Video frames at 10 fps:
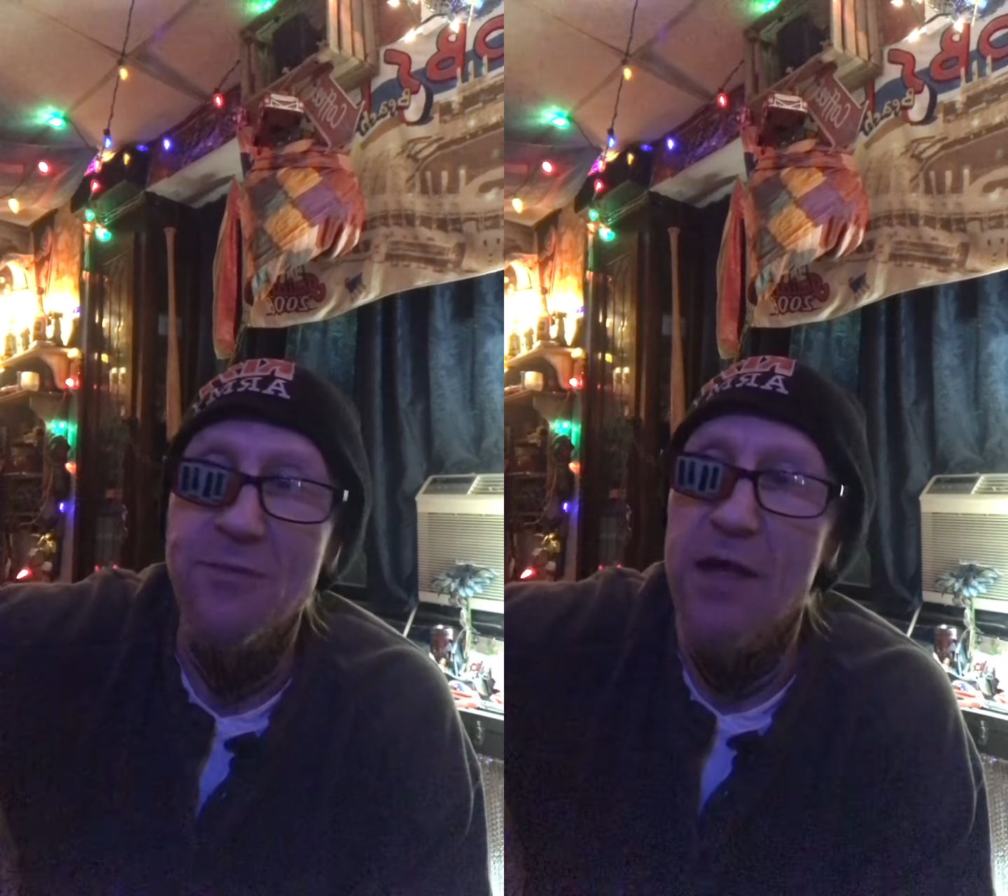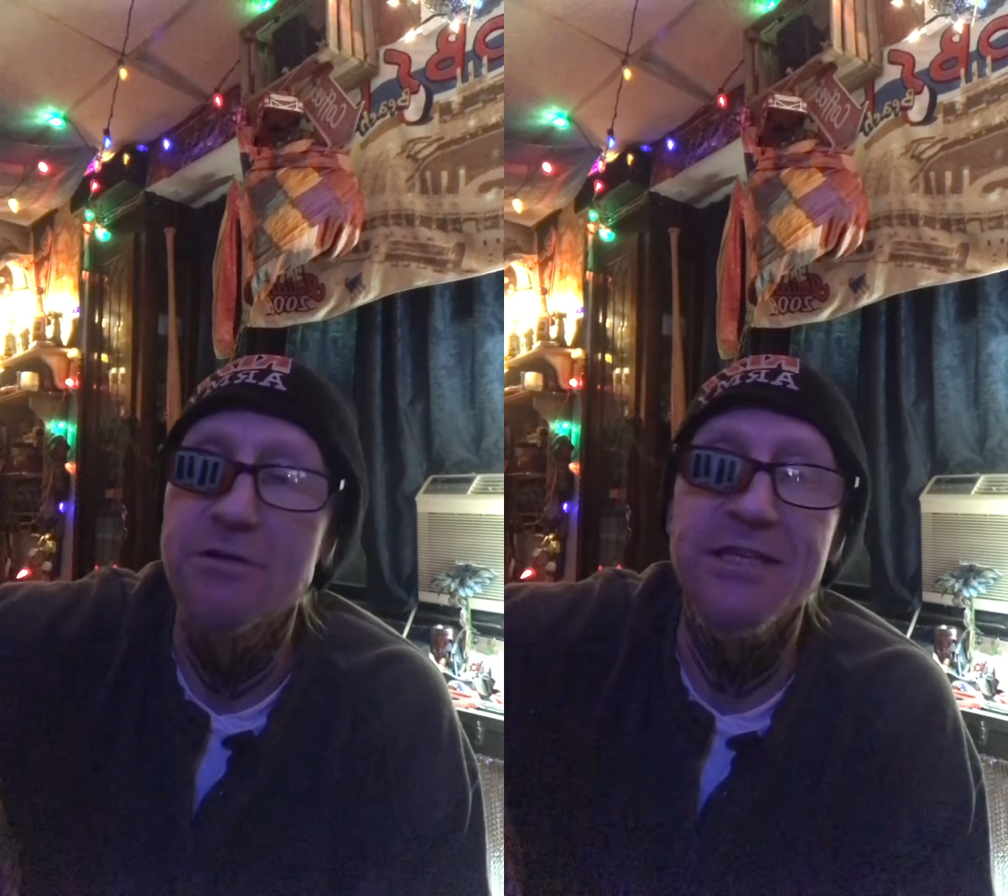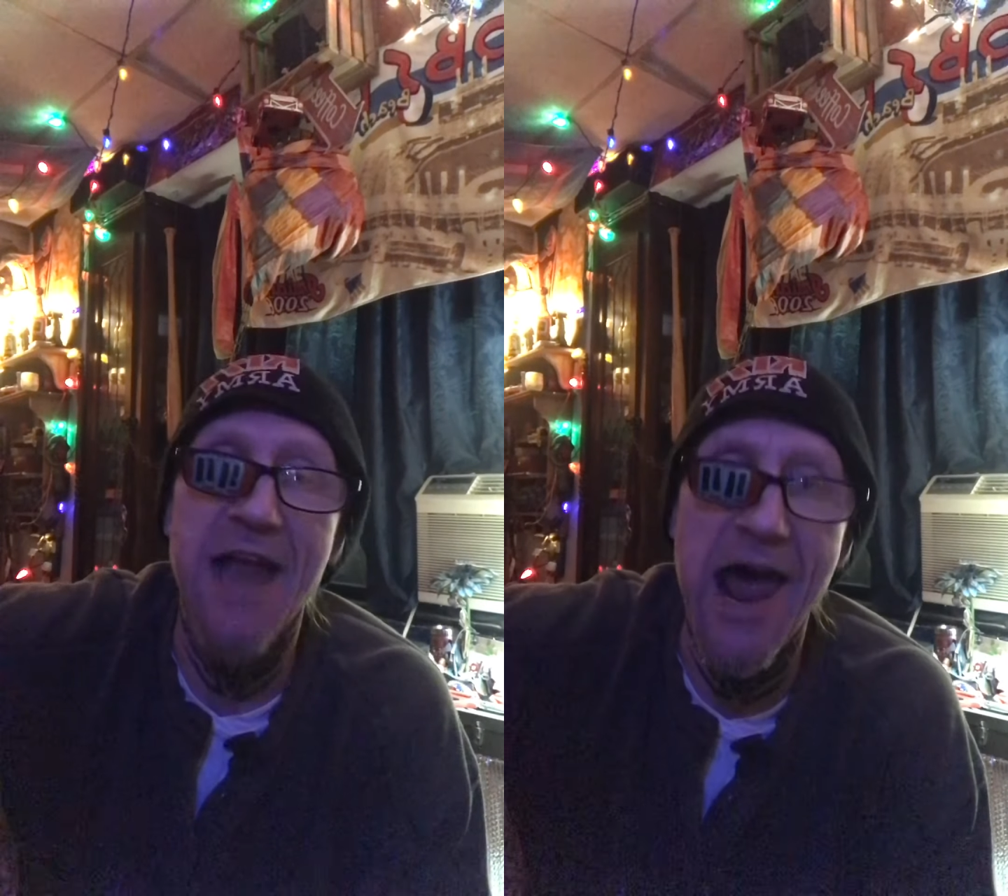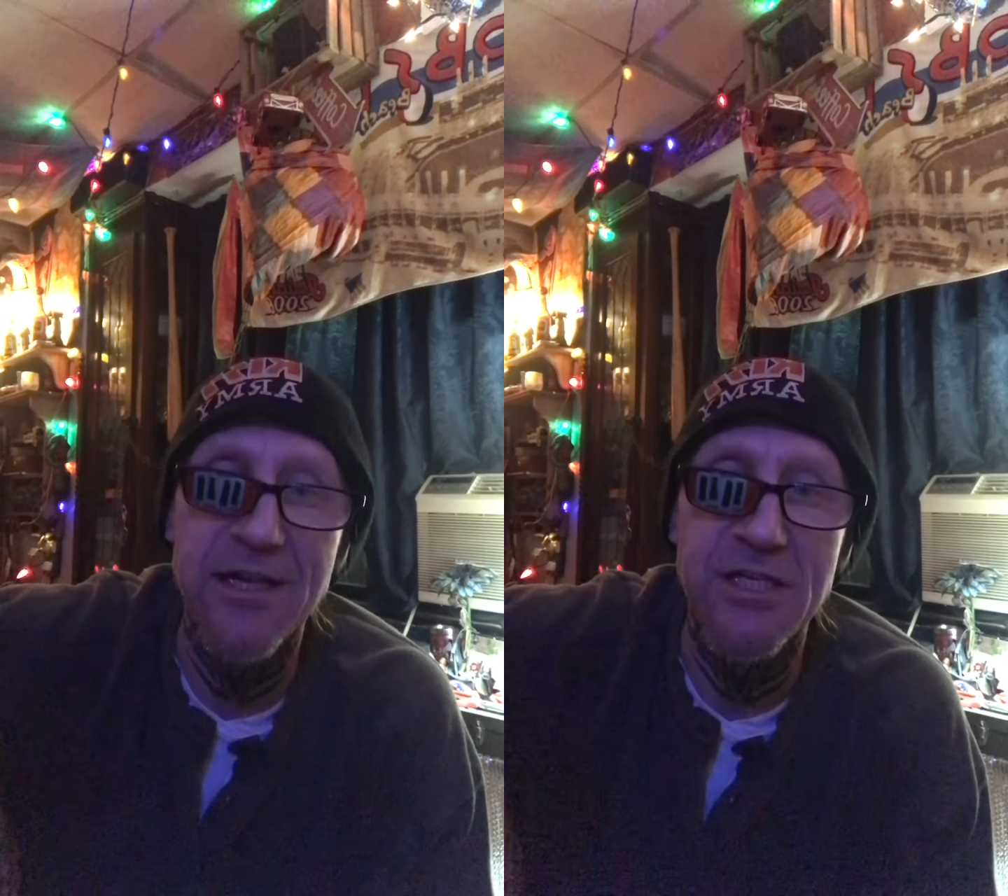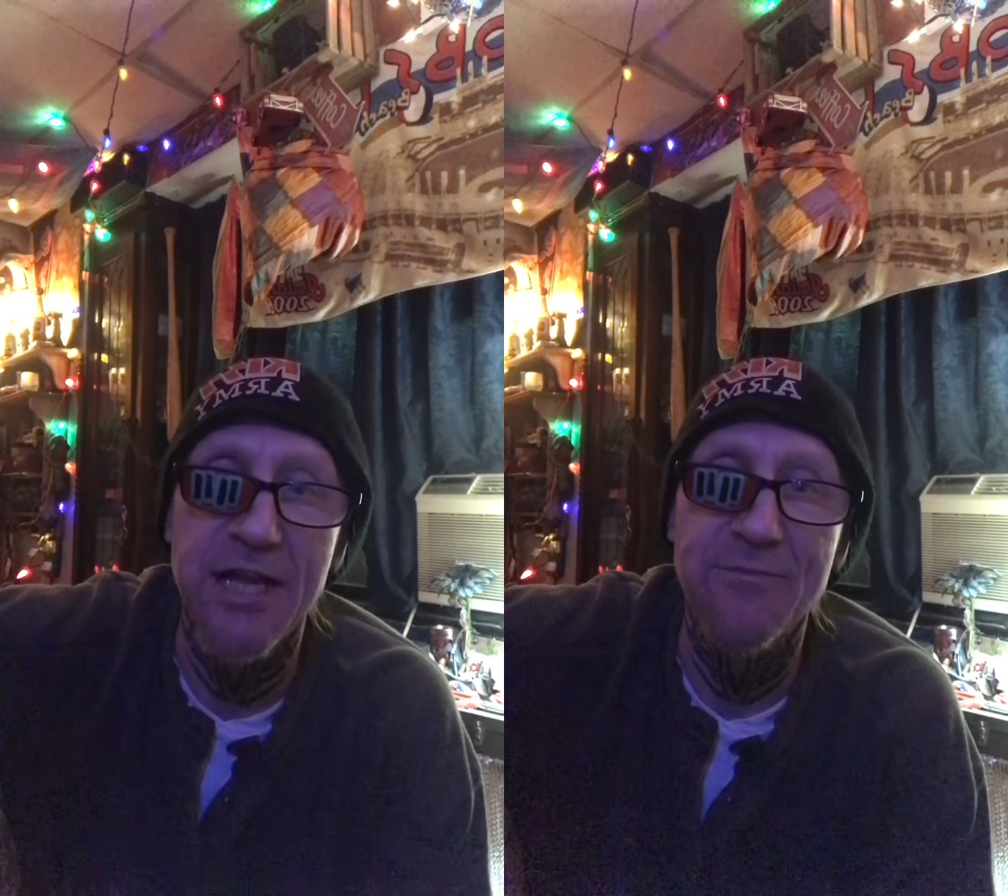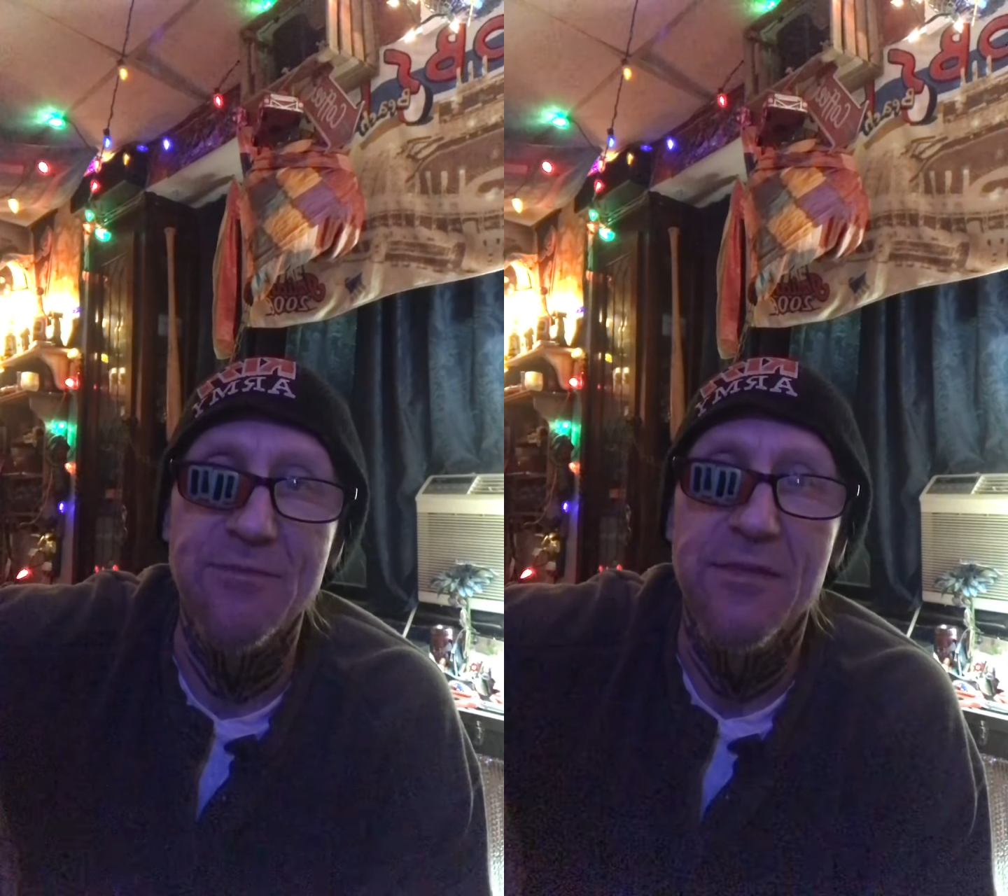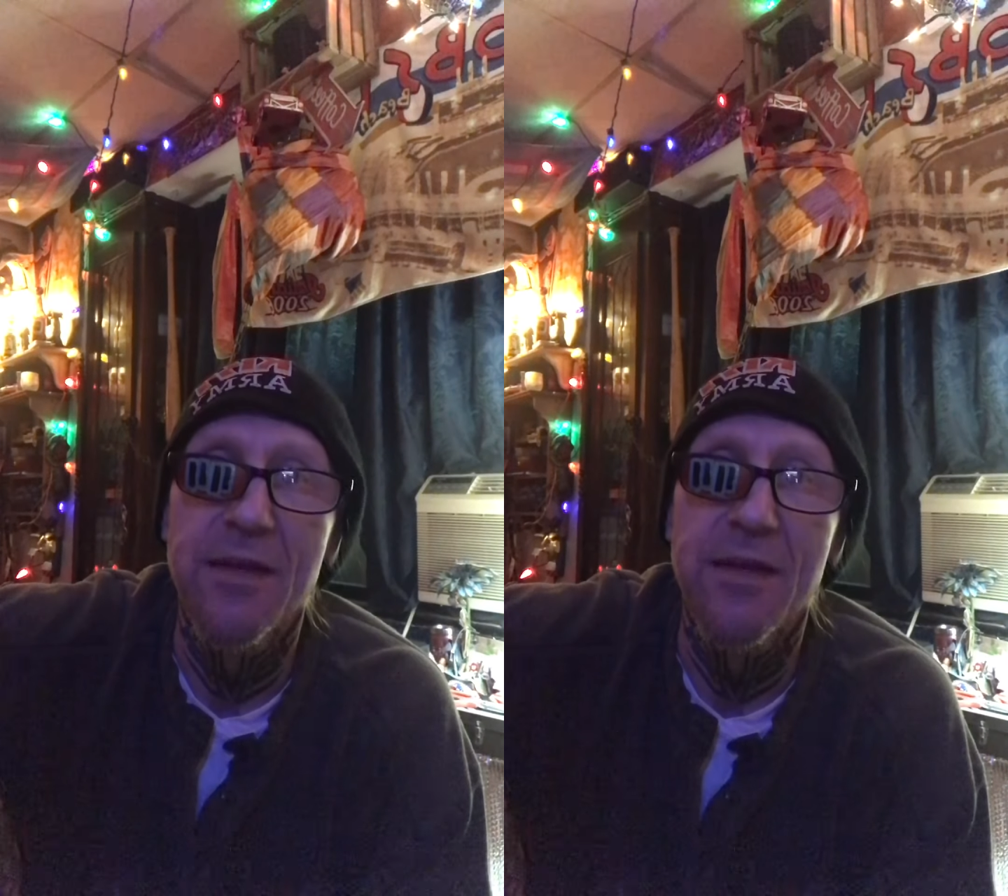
it was an accident,